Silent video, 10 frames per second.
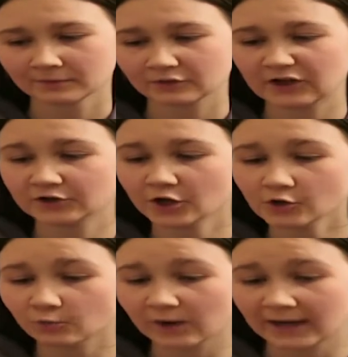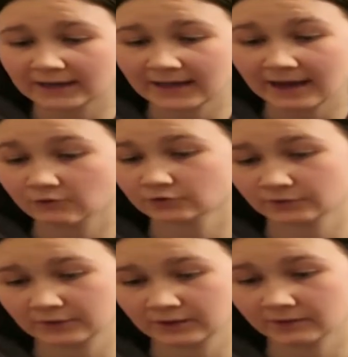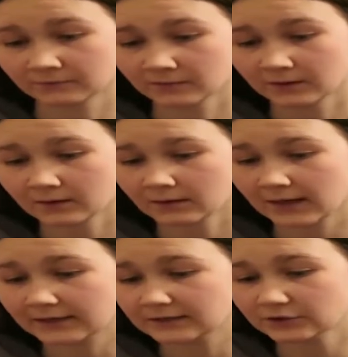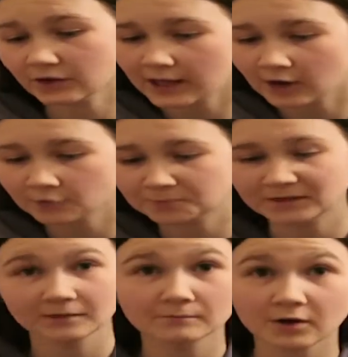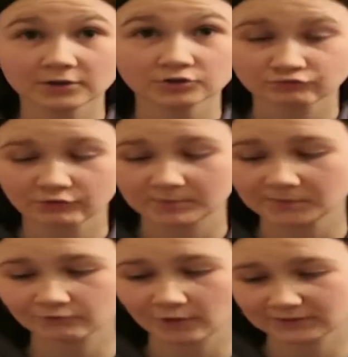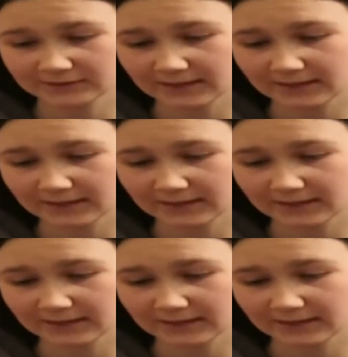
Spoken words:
There's no way out of here. And it not helping Hermione screaming Ron's